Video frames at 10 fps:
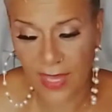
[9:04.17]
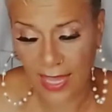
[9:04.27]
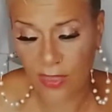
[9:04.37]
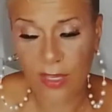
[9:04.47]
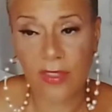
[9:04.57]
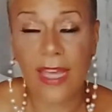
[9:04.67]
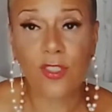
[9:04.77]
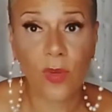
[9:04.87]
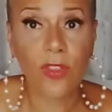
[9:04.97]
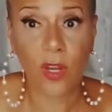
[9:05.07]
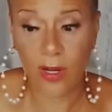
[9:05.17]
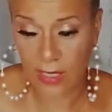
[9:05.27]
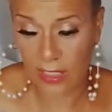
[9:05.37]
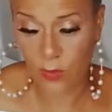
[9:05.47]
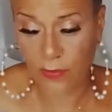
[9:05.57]
Okay, that Strength
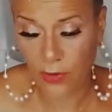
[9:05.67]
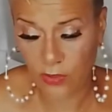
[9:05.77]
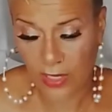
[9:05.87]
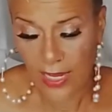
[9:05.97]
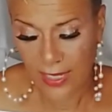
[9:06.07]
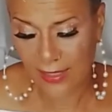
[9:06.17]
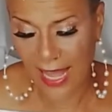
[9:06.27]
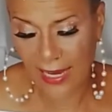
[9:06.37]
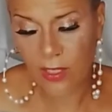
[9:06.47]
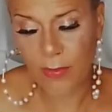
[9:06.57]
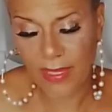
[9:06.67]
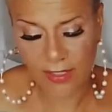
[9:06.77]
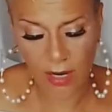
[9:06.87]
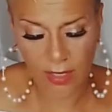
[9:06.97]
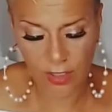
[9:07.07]
card is reversed. It's not going to be
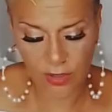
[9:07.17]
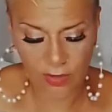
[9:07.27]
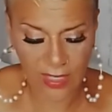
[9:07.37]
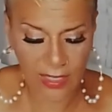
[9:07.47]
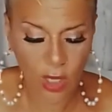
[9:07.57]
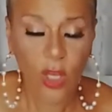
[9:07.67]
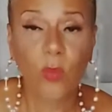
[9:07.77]
as hard as you think.